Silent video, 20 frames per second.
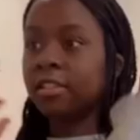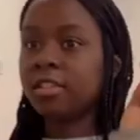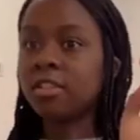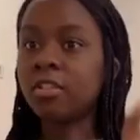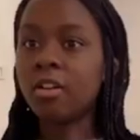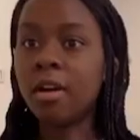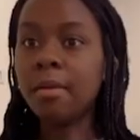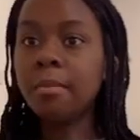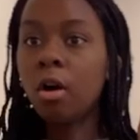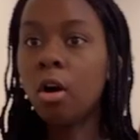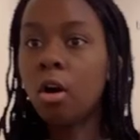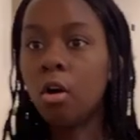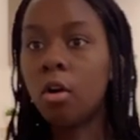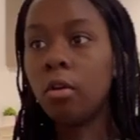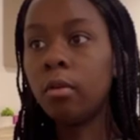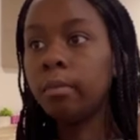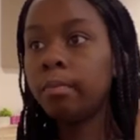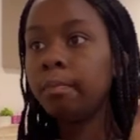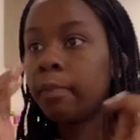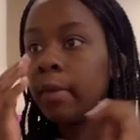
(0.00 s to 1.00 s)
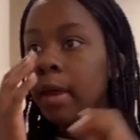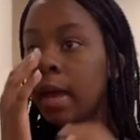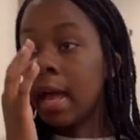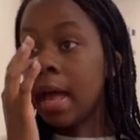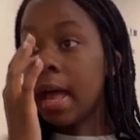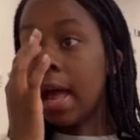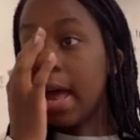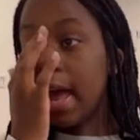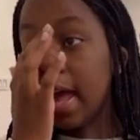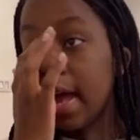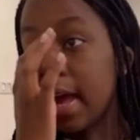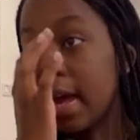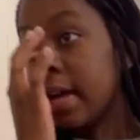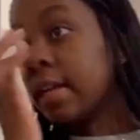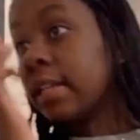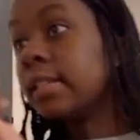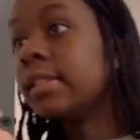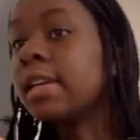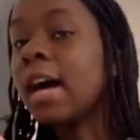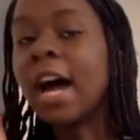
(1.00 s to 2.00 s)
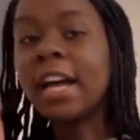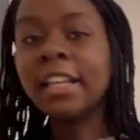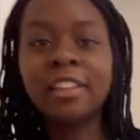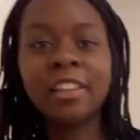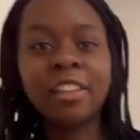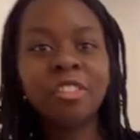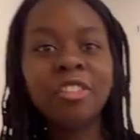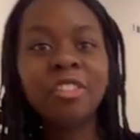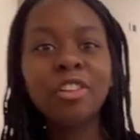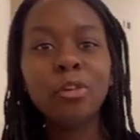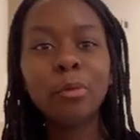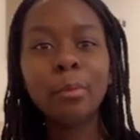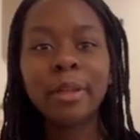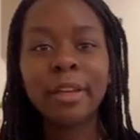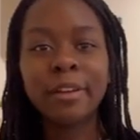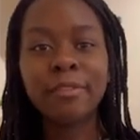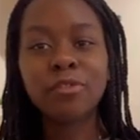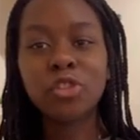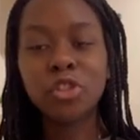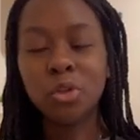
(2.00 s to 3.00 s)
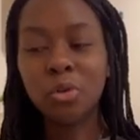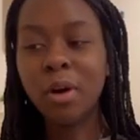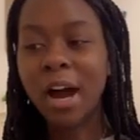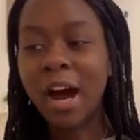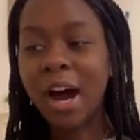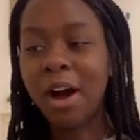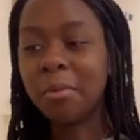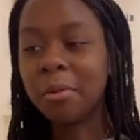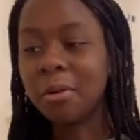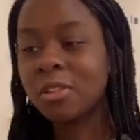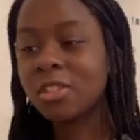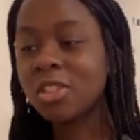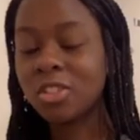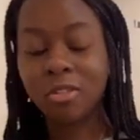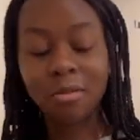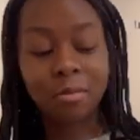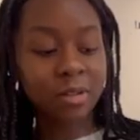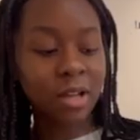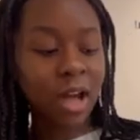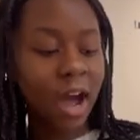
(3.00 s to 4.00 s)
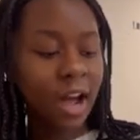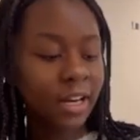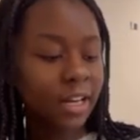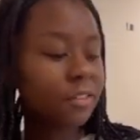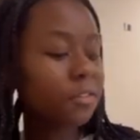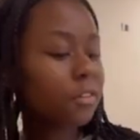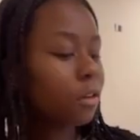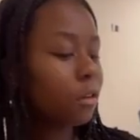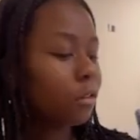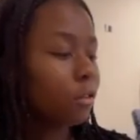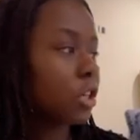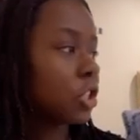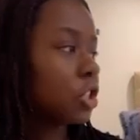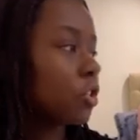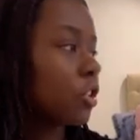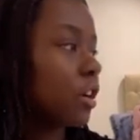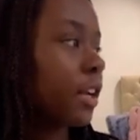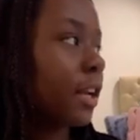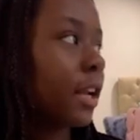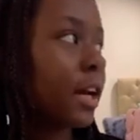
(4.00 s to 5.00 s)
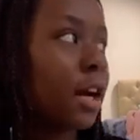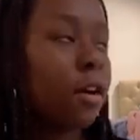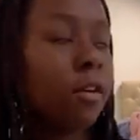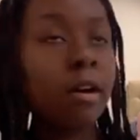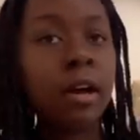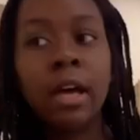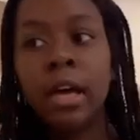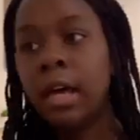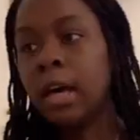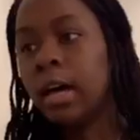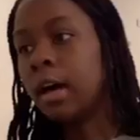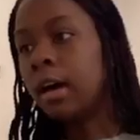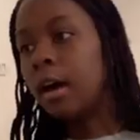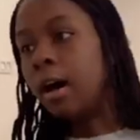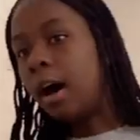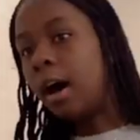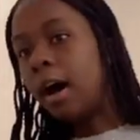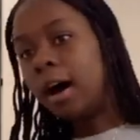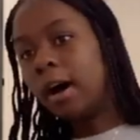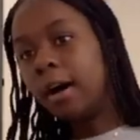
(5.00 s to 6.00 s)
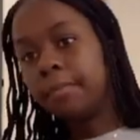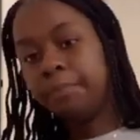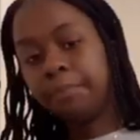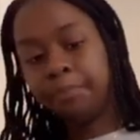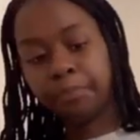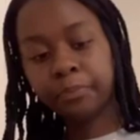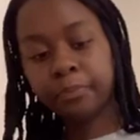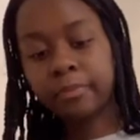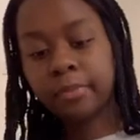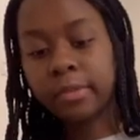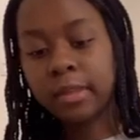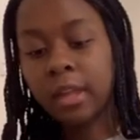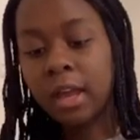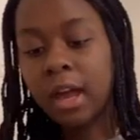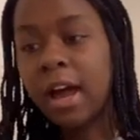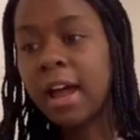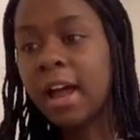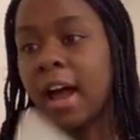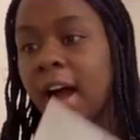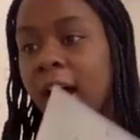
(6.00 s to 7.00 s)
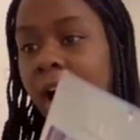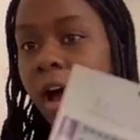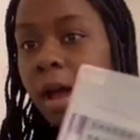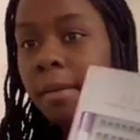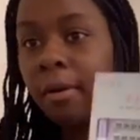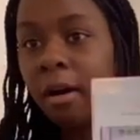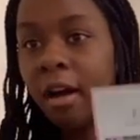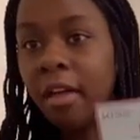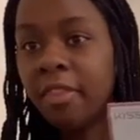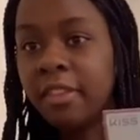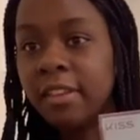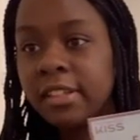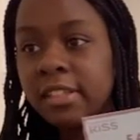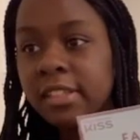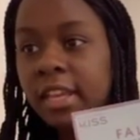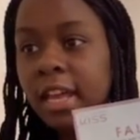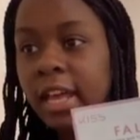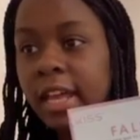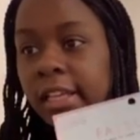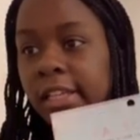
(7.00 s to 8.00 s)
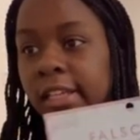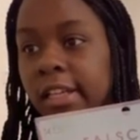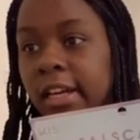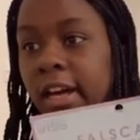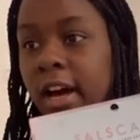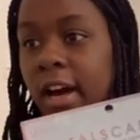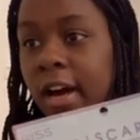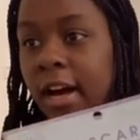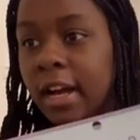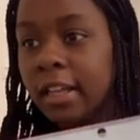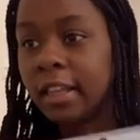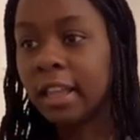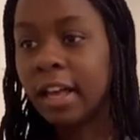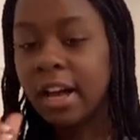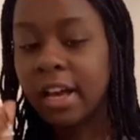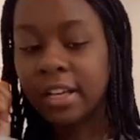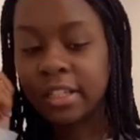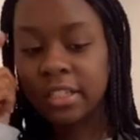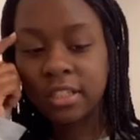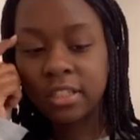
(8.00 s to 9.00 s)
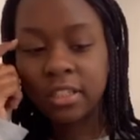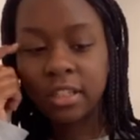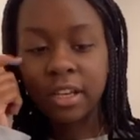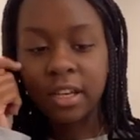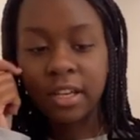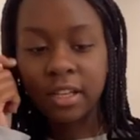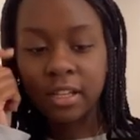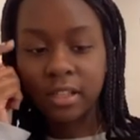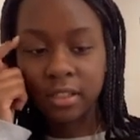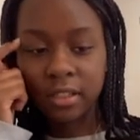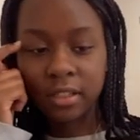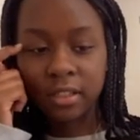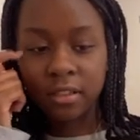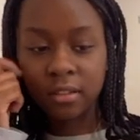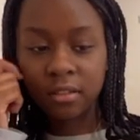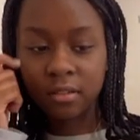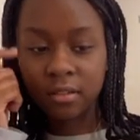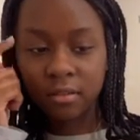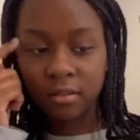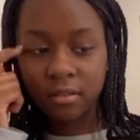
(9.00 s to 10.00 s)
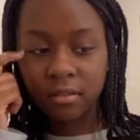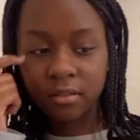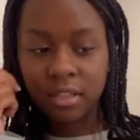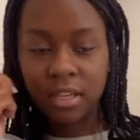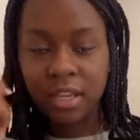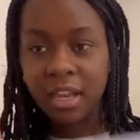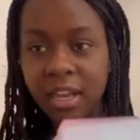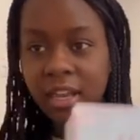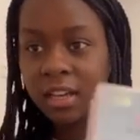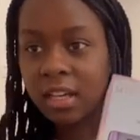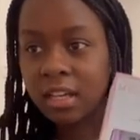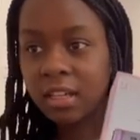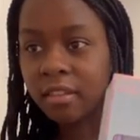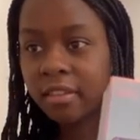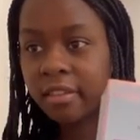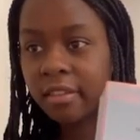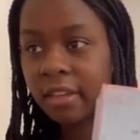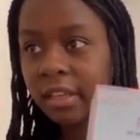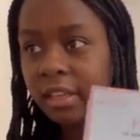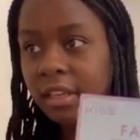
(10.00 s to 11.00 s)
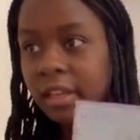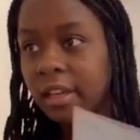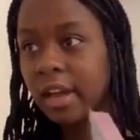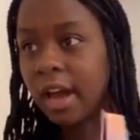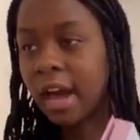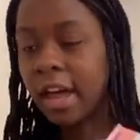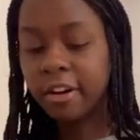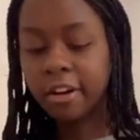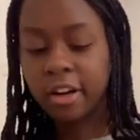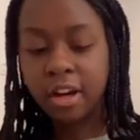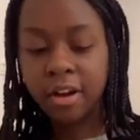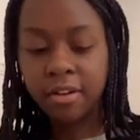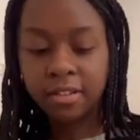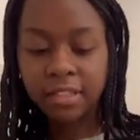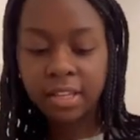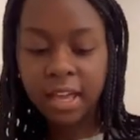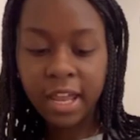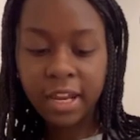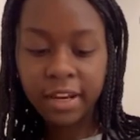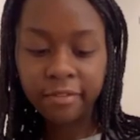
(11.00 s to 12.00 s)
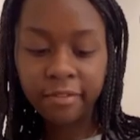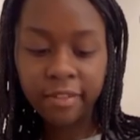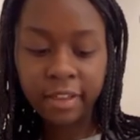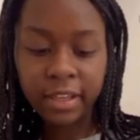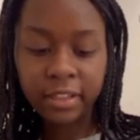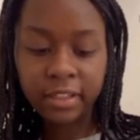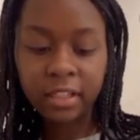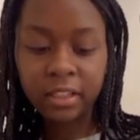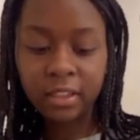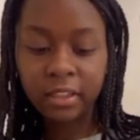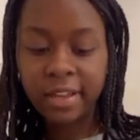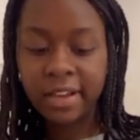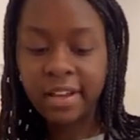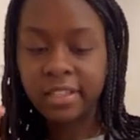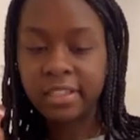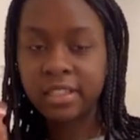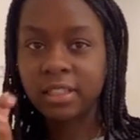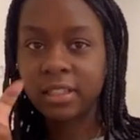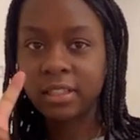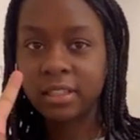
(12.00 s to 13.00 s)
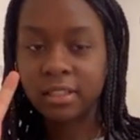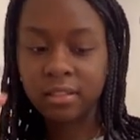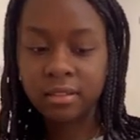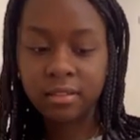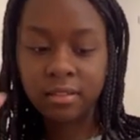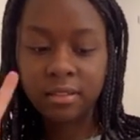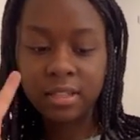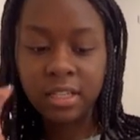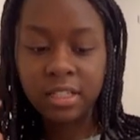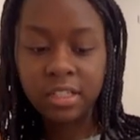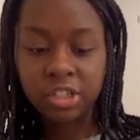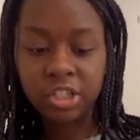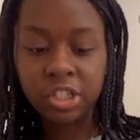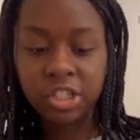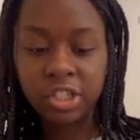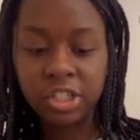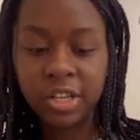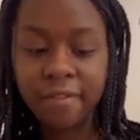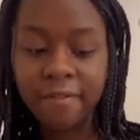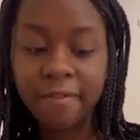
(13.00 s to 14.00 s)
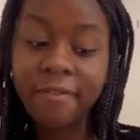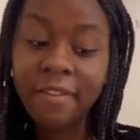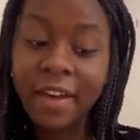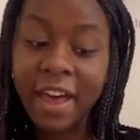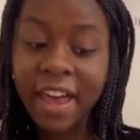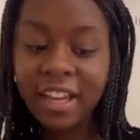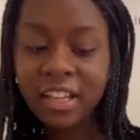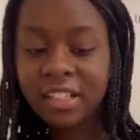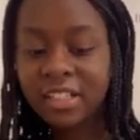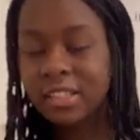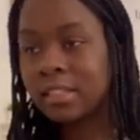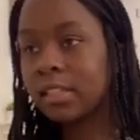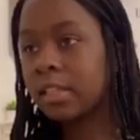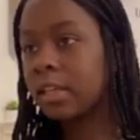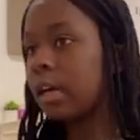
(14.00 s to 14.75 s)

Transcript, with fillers: so I'm home and I literally only have two hours, so I'm kind of in a rush right now. Um, I I bought this like eyelash like kit thingy. I don't know. It's kind of like a lash extension effect,